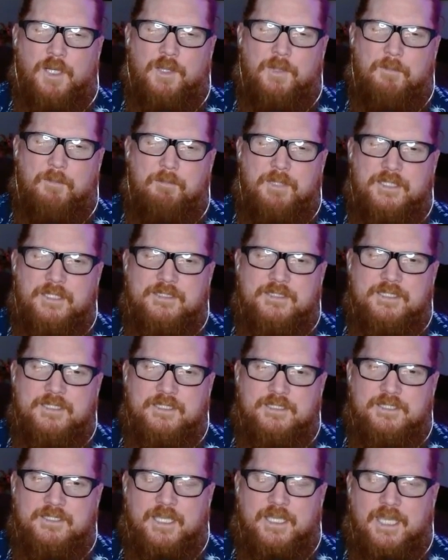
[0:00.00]
of the
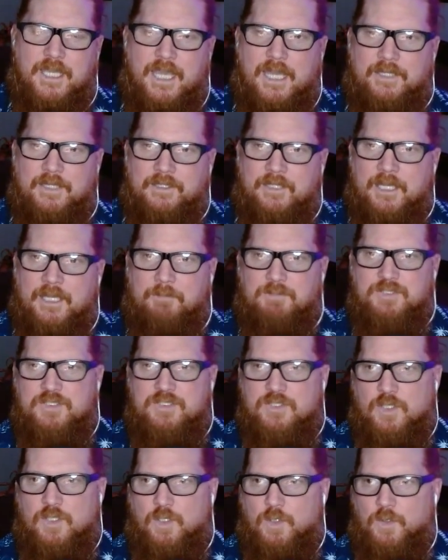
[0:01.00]
beasties they had in
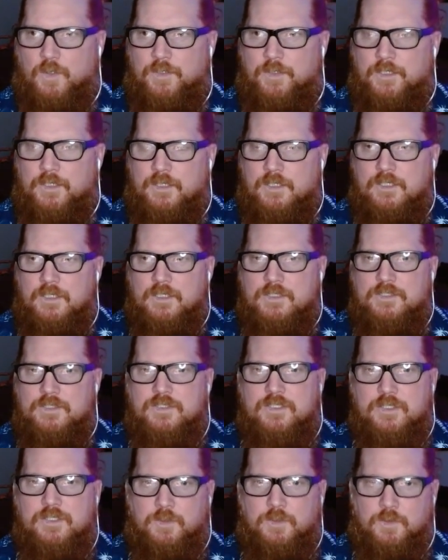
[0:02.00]
episode
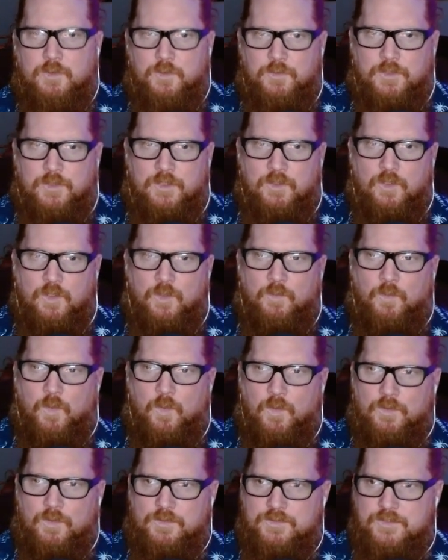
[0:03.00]
2, the Clone
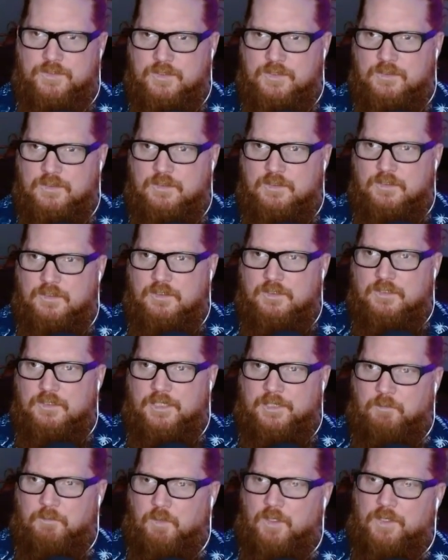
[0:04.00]
Wars.
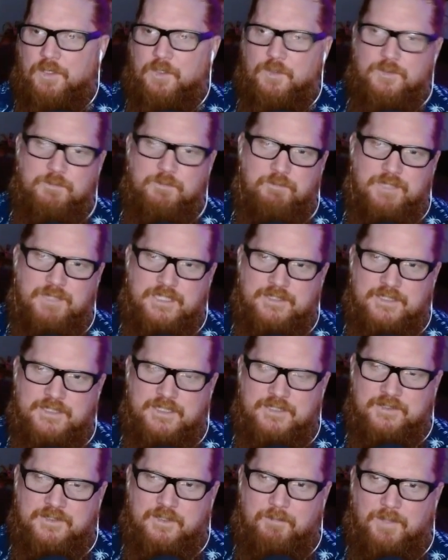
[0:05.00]
Like one of those
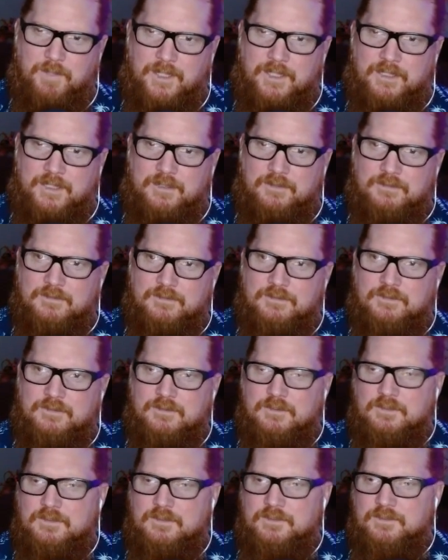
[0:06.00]
beasties in the pit.
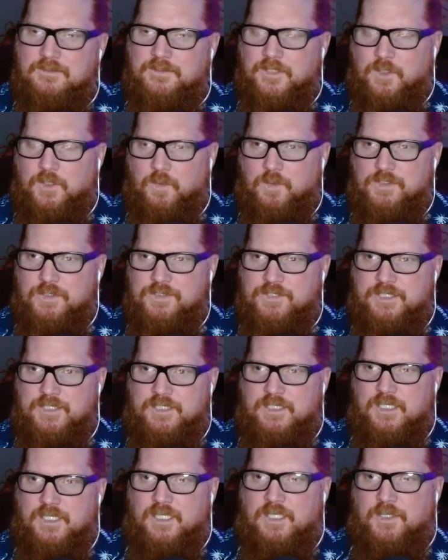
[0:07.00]
There was
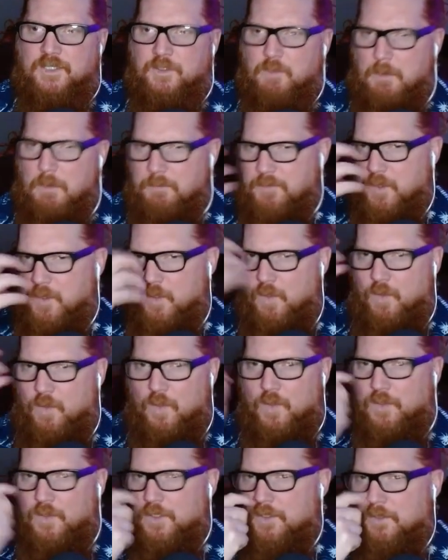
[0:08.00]
the one with the
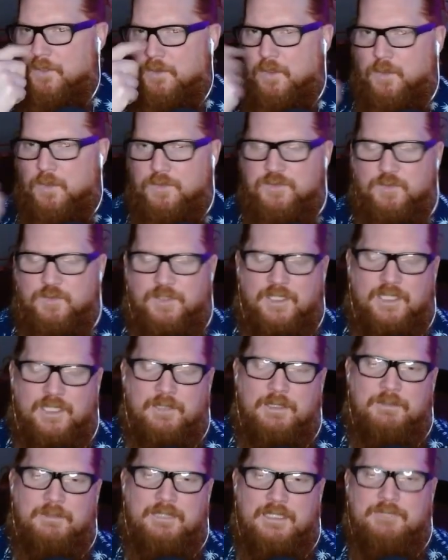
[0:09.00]
horn and the nose ring.
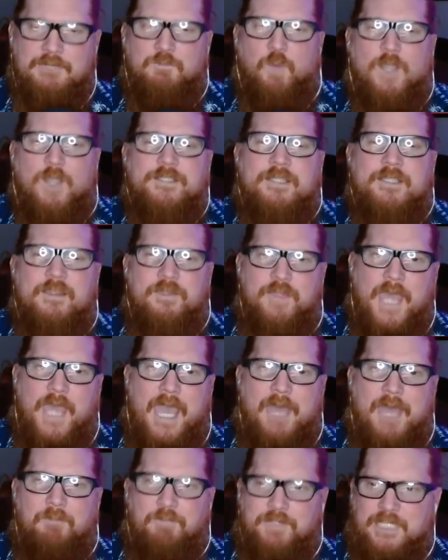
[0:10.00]
It wasn't
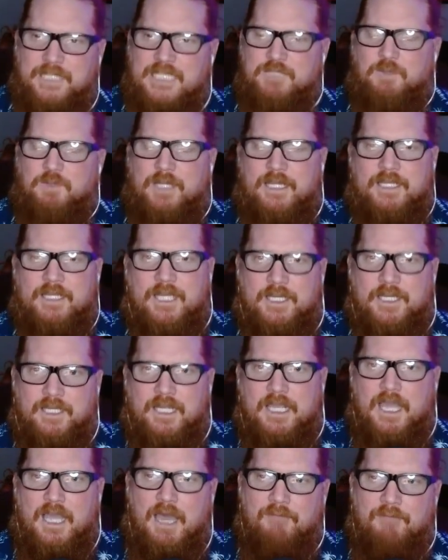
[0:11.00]
that, but that's what I kind
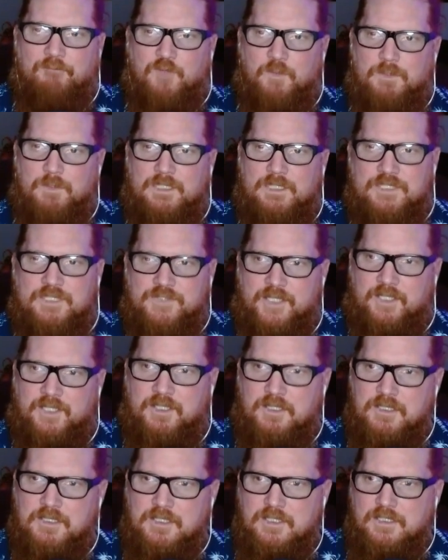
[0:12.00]
of got from it. Is
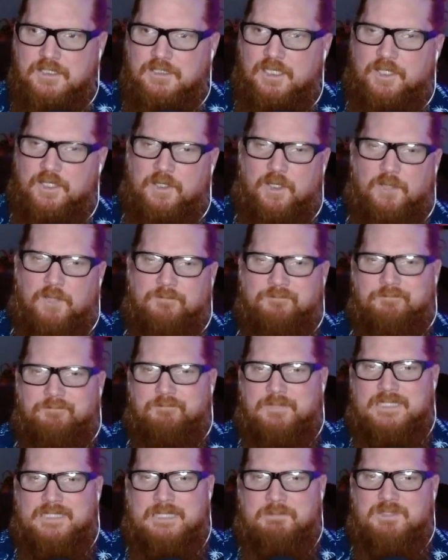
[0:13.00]
like, I don't know,
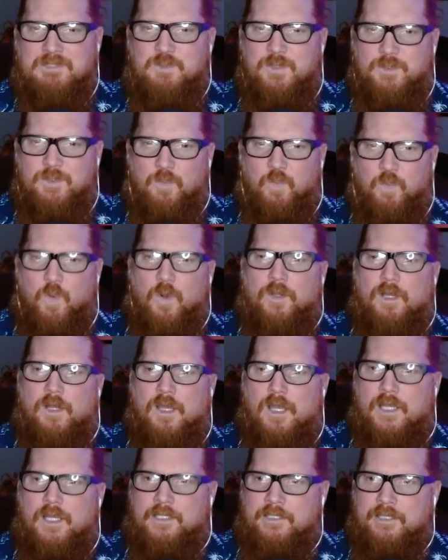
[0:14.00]
in between a
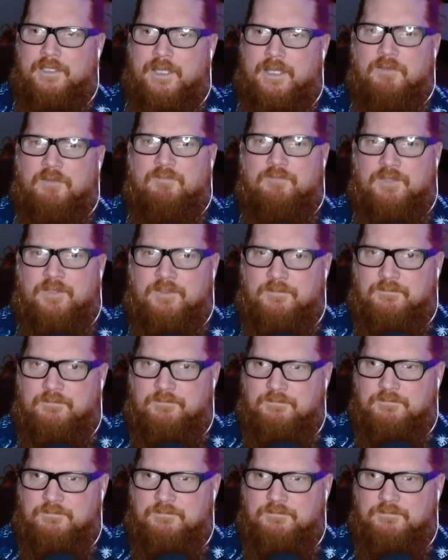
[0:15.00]
warthog and an elephant.